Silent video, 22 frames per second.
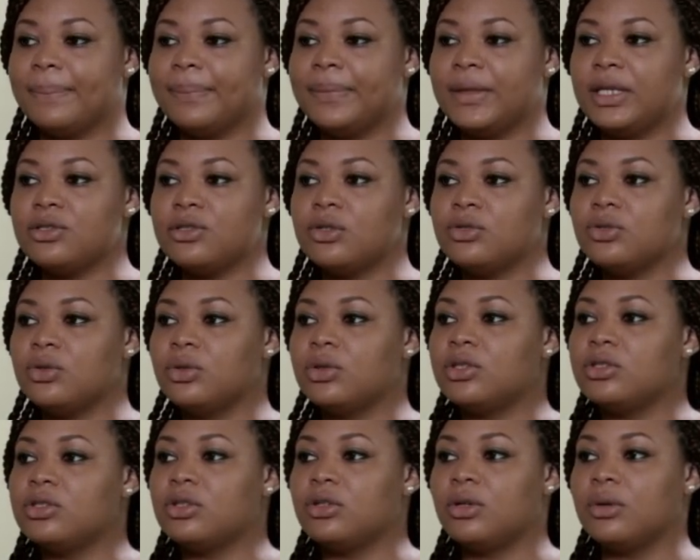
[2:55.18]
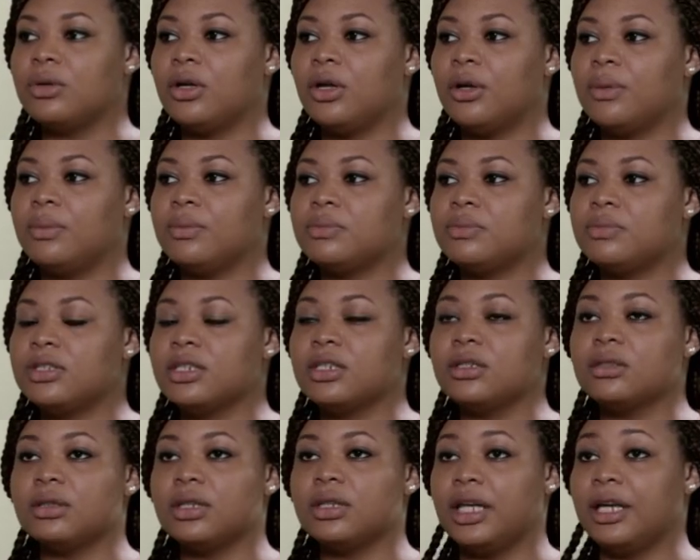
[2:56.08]
There's also the
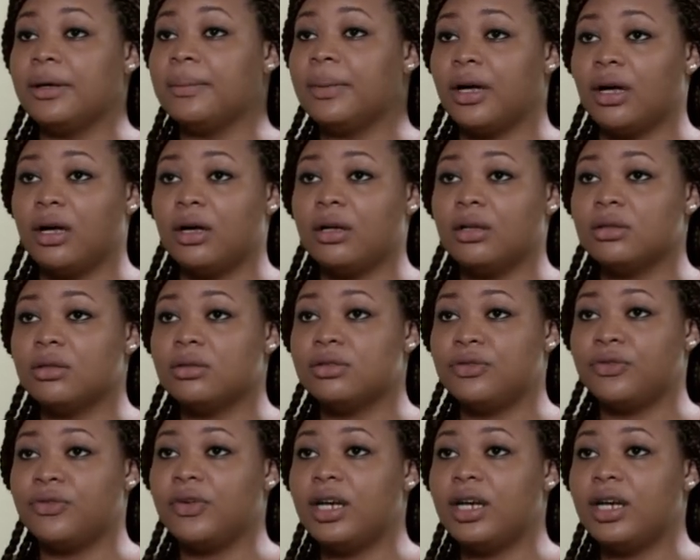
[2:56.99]
skilled labor, to